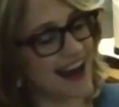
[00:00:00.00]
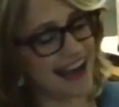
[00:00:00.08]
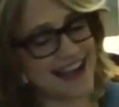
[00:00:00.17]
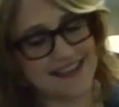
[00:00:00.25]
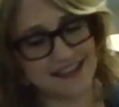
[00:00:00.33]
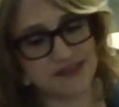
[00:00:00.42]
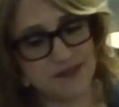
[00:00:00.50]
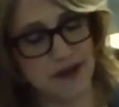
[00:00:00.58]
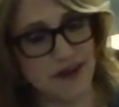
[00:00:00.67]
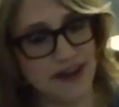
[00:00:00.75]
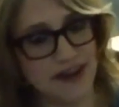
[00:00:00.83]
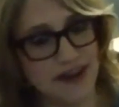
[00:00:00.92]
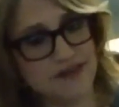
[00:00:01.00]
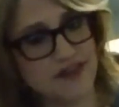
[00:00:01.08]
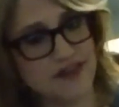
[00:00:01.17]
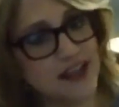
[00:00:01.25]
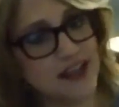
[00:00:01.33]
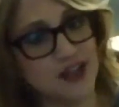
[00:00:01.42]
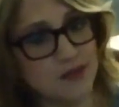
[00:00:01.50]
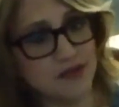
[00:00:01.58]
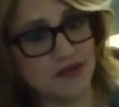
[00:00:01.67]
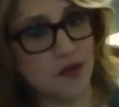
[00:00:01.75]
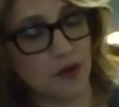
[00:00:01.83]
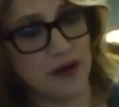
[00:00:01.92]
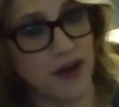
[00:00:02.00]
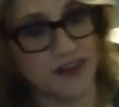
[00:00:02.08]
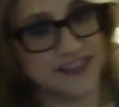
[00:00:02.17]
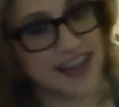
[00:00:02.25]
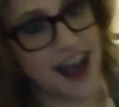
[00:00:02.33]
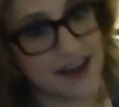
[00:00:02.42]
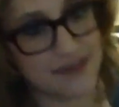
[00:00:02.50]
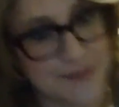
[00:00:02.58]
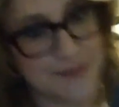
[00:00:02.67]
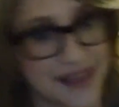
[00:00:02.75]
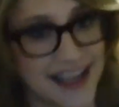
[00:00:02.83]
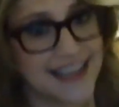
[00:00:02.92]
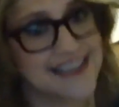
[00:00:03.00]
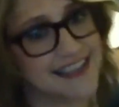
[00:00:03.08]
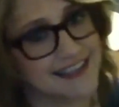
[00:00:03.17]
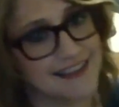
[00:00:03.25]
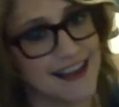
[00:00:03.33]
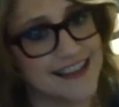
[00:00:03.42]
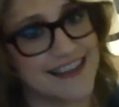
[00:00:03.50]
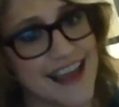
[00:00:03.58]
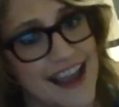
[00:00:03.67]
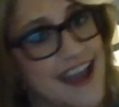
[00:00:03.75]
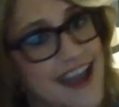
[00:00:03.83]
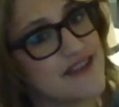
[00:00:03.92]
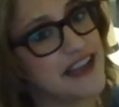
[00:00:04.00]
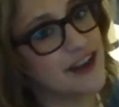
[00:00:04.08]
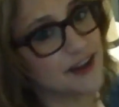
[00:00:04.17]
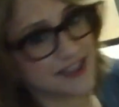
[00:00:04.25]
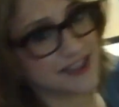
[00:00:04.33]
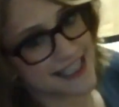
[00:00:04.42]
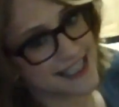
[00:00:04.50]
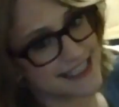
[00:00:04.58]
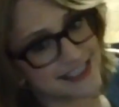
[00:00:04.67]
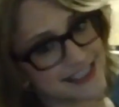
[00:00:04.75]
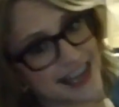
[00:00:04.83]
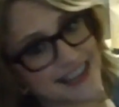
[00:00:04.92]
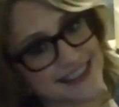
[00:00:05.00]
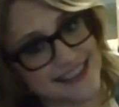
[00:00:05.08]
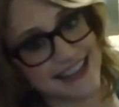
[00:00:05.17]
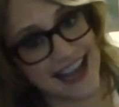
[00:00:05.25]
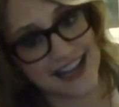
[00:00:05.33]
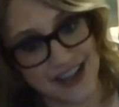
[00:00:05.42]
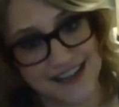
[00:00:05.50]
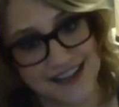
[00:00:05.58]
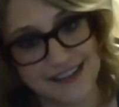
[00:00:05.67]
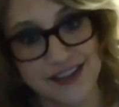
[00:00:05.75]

in the spirit of thanking you before we all die from plants, I'd like to thank Kevin Larson, Jason Sanchez,